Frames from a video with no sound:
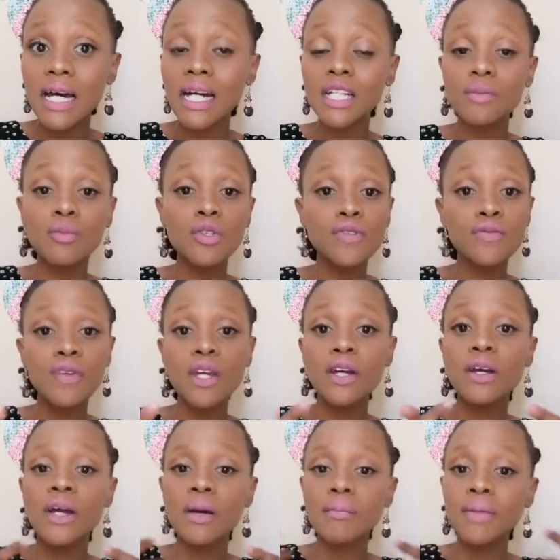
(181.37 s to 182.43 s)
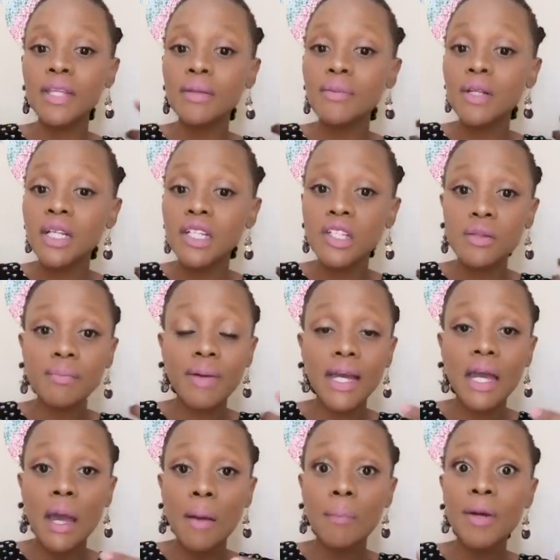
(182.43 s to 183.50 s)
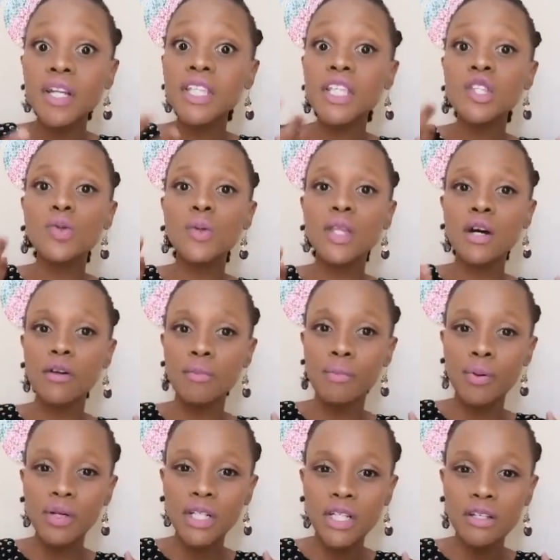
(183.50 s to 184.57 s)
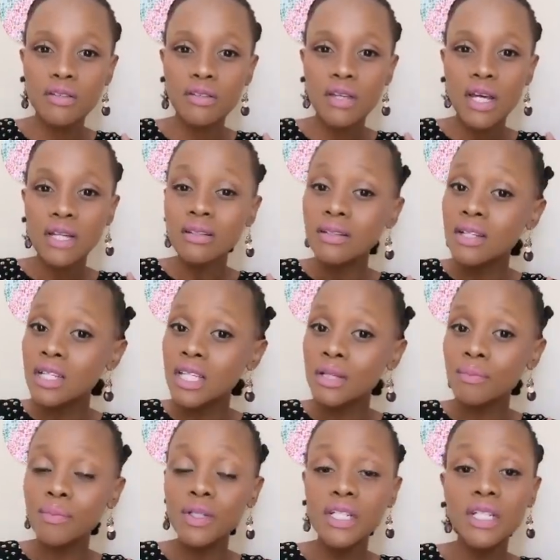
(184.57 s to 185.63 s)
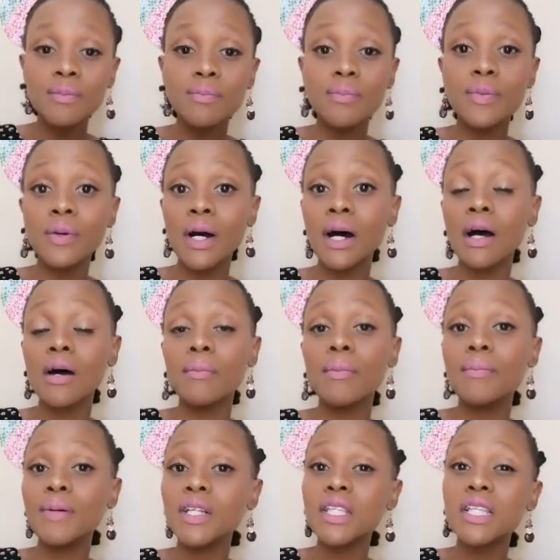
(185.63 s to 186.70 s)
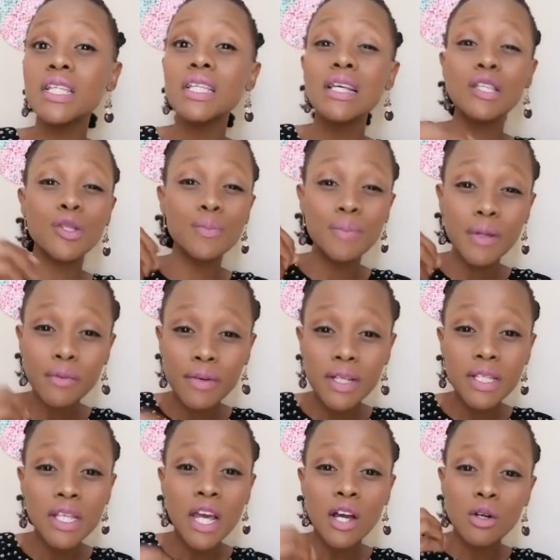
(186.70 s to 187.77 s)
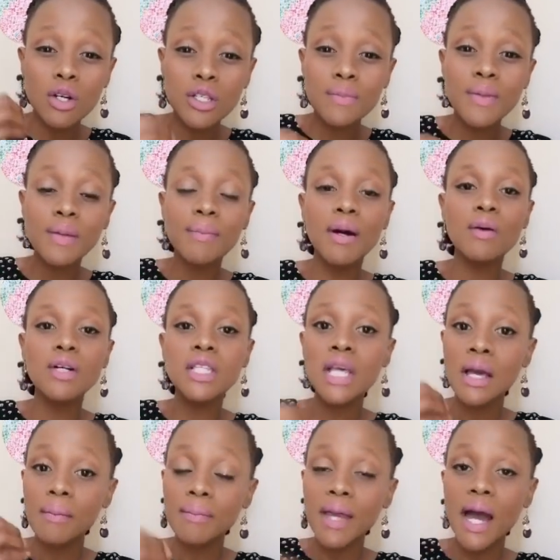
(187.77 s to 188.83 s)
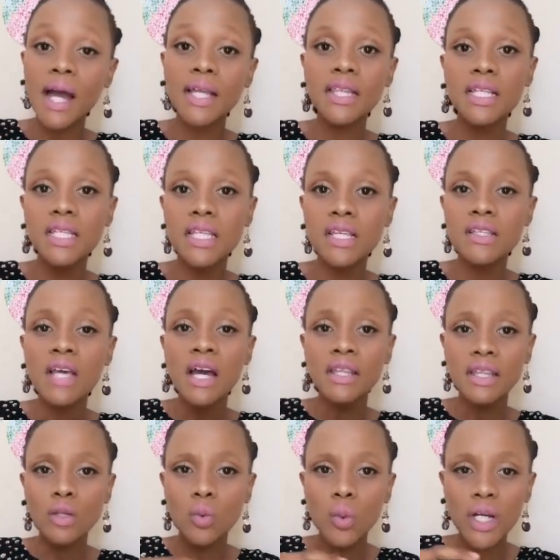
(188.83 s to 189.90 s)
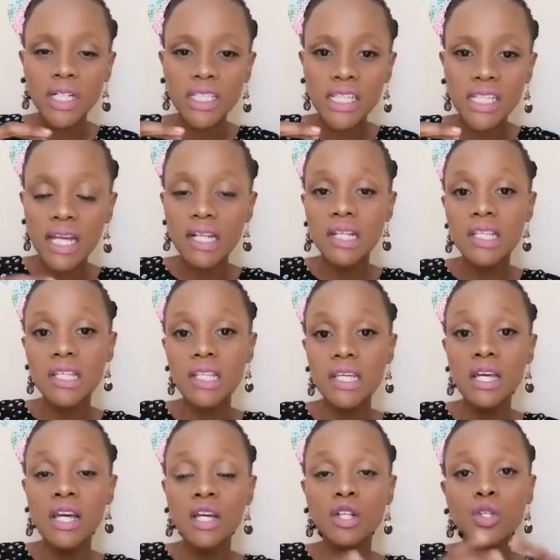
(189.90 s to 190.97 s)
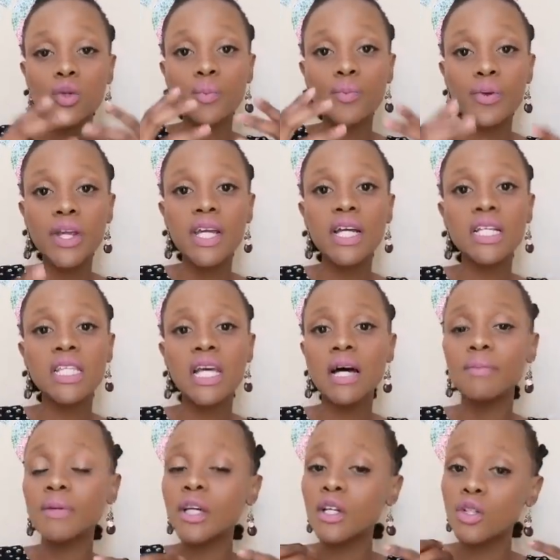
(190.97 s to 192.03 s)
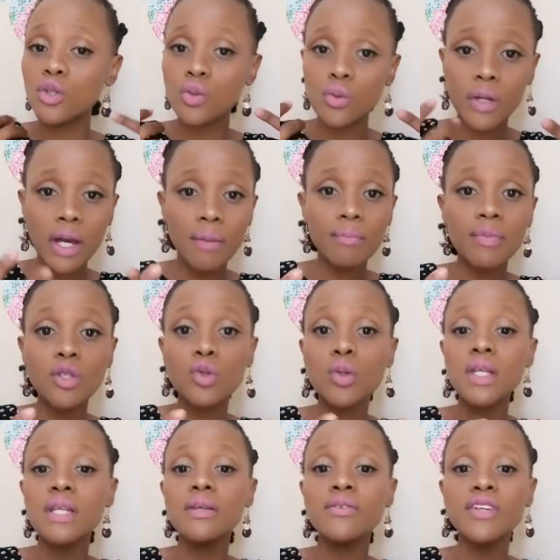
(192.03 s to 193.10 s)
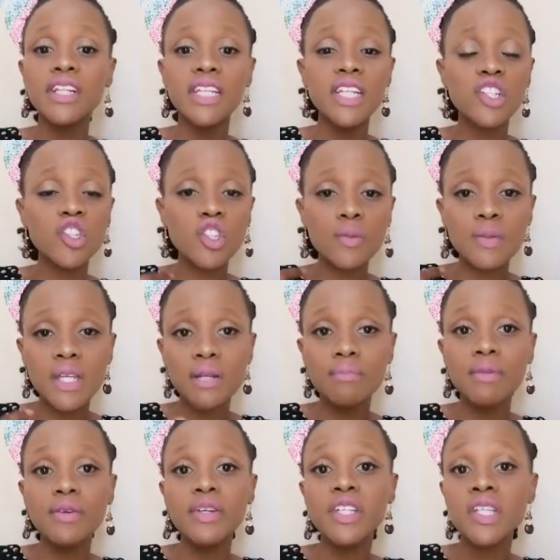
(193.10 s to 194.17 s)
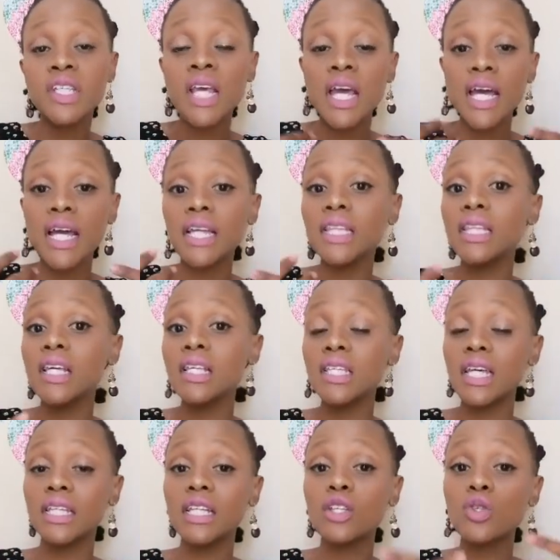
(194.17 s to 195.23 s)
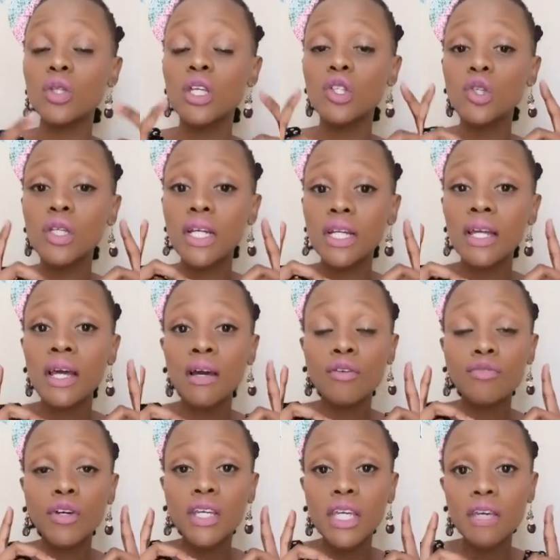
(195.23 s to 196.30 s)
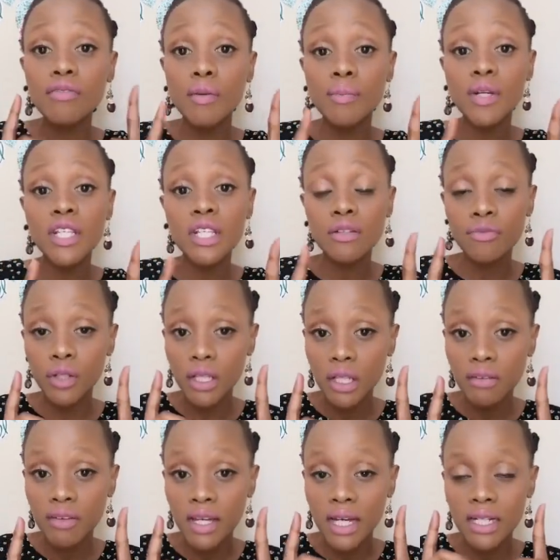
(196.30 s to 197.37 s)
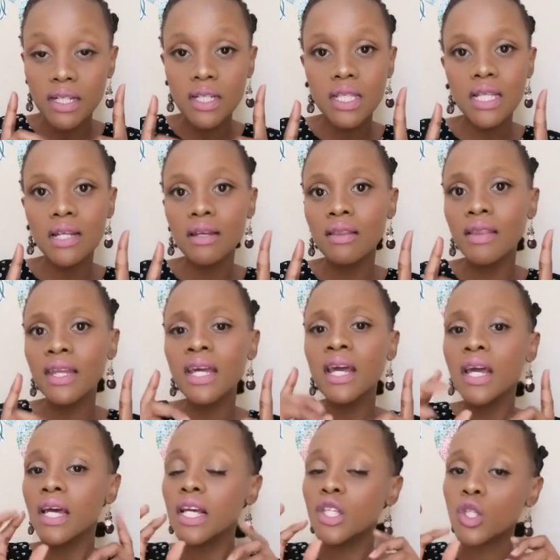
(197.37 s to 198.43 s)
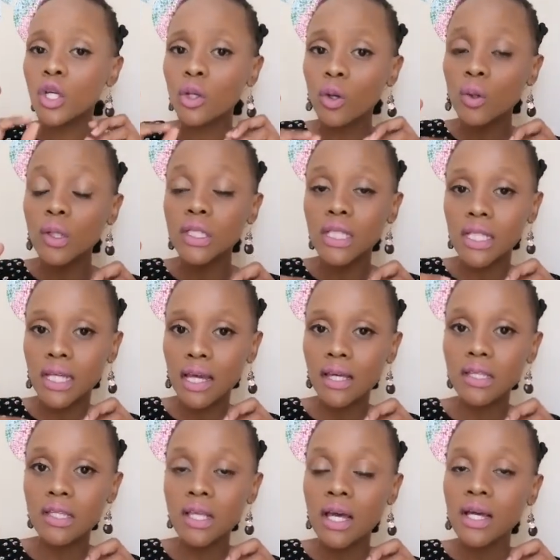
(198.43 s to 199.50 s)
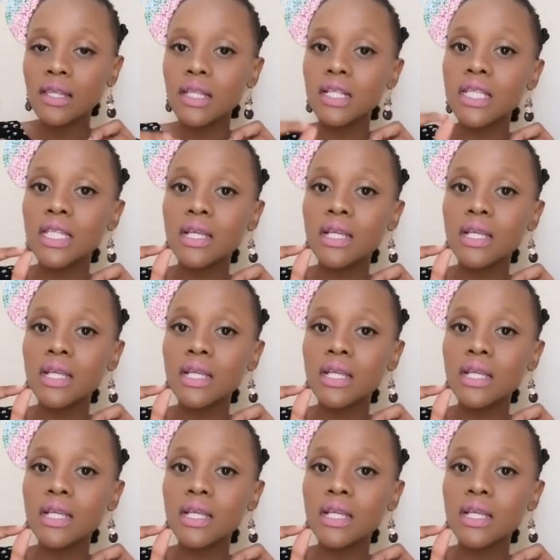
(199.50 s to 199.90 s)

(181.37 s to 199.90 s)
the atmosphere, manipulation by persons without bodies, disembodied persons, spirits, cosmic powers behind the scenes that work tirelessly to break us up, to come between relationships and marriages and things like that, so that you can forgive a person for leaving, understanding that it's not always the case that